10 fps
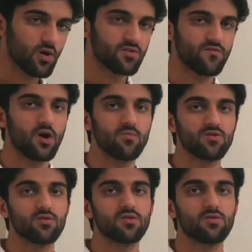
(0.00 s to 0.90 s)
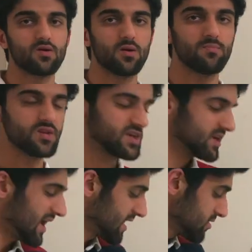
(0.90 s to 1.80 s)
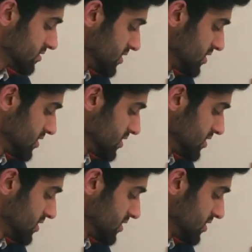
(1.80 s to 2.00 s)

is a pharmaceutical company, and